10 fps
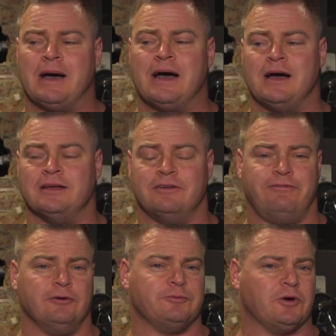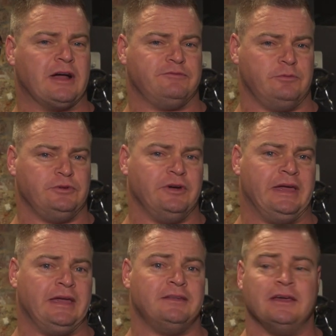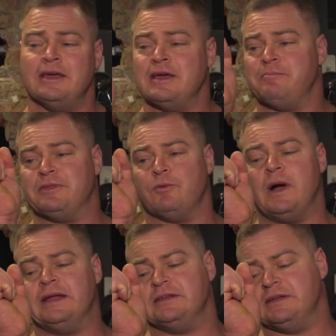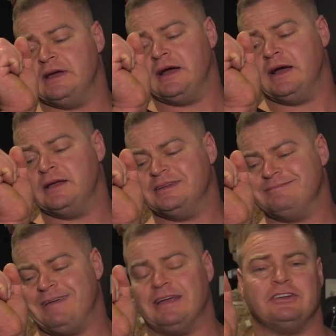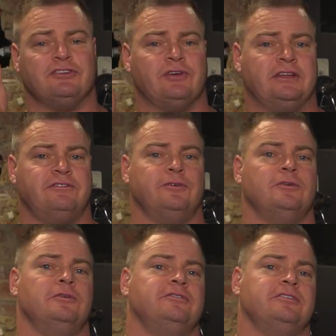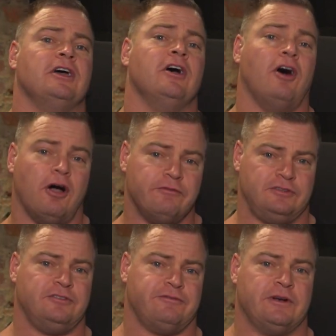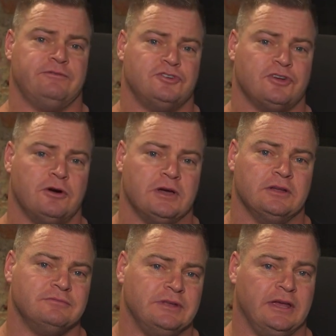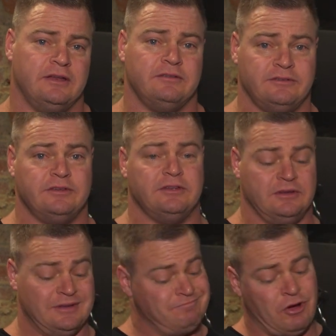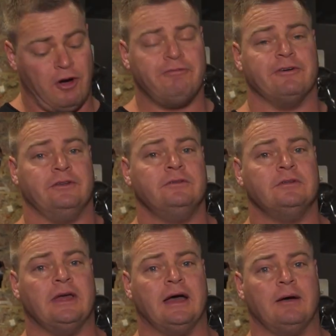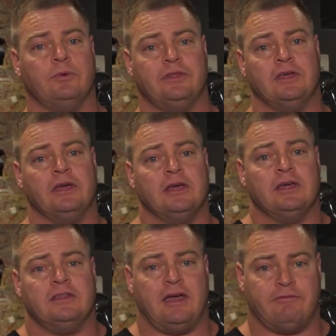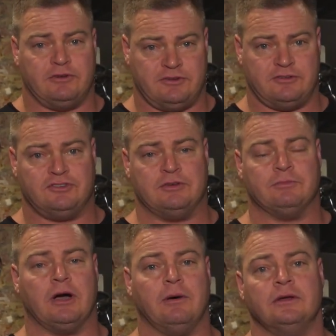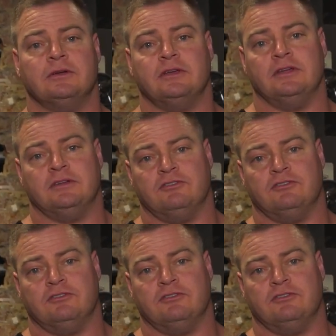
bar feels more comfortable in your hand, but the weight actually transfers over to the front of your shoulder, and often with the average gym goer can